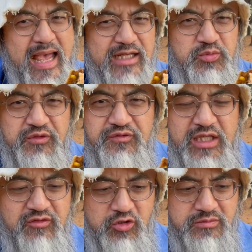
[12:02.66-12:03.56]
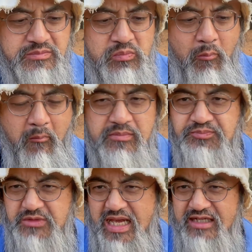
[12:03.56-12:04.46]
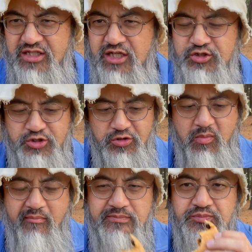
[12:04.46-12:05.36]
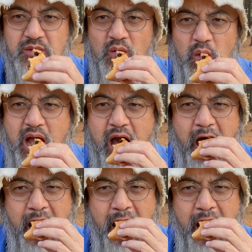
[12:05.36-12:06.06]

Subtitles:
with flavor and texture. Wow.